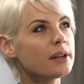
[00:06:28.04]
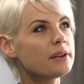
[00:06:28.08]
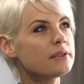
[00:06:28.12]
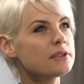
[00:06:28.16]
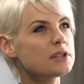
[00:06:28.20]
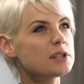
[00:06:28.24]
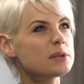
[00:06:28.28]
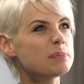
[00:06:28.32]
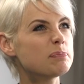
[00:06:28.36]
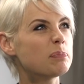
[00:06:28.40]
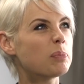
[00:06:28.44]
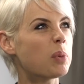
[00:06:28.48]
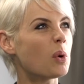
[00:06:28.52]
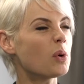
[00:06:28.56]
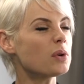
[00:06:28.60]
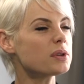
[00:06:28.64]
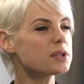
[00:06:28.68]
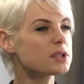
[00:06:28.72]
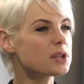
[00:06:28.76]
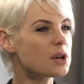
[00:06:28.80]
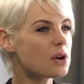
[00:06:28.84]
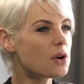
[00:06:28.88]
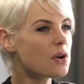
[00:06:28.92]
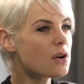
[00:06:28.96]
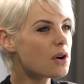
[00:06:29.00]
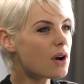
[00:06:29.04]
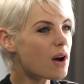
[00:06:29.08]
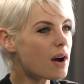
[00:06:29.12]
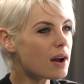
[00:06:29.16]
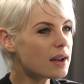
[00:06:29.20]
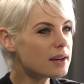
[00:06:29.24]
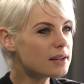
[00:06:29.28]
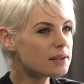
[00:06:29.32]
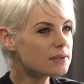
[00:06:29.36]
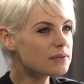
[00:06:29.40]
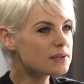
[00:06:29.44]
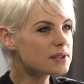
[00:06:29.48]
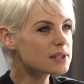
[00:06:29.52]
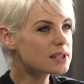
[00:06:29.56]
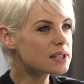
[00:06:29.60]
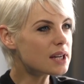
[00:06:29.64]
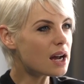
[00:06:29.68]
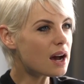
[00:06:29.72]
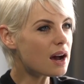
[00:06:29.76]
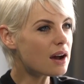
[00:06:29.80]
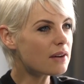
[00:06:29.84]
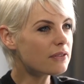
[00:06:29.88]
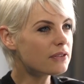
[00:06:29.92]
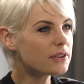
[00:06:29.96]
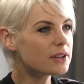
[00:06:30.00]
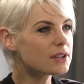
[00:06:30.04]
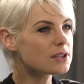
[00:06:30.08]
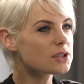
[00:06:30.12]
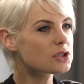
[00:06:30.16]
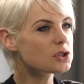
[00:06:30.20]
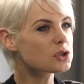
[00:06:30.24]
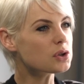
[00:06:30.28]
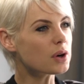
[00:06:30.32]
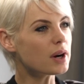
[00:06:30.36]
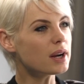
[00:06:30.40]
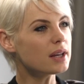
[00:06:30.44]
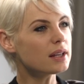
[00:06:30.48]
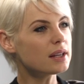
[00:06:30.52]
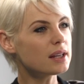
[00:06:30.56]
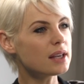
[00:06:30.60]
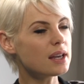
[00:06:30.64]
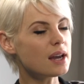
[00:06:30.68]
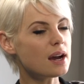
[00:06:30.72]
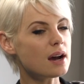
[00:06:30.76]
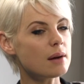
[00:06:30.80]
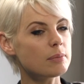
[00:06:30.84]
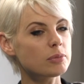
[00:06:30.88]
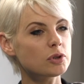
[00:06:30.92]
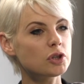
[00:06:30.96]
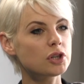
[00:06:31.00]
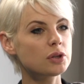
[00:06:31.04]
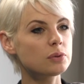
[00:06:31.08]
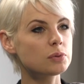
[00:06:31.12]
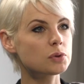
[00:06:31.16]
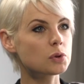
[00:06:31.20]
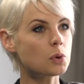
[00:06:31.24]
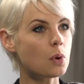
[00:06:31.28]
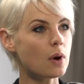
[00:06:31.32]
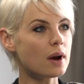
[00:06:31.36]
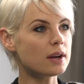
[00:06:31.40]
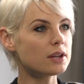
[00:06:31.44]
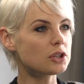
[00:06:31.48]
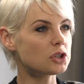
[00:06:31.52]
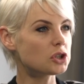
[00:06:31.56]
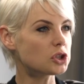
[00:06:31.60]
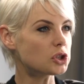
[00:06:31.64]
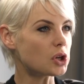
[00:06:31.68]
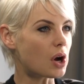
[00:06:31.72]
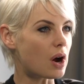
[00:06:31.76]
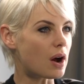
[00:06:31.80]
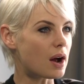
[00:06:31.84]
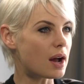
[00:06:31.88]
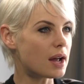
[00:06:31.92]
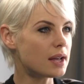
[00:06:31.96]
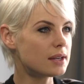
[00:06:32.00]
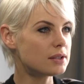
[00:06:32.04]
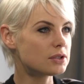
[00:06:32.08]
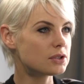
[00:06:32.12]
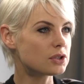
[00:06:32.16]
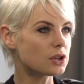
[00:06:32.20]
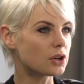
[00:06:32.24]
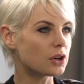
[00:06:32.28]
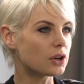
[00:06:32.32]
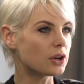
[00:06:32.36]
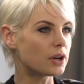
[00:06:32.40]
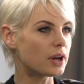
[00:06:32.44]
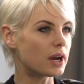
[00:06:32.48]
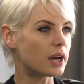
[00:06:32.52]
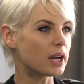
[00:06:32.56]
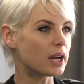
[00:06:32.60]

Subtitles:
lot of sports girl kind of stuff in Australia. But she was quite shy, so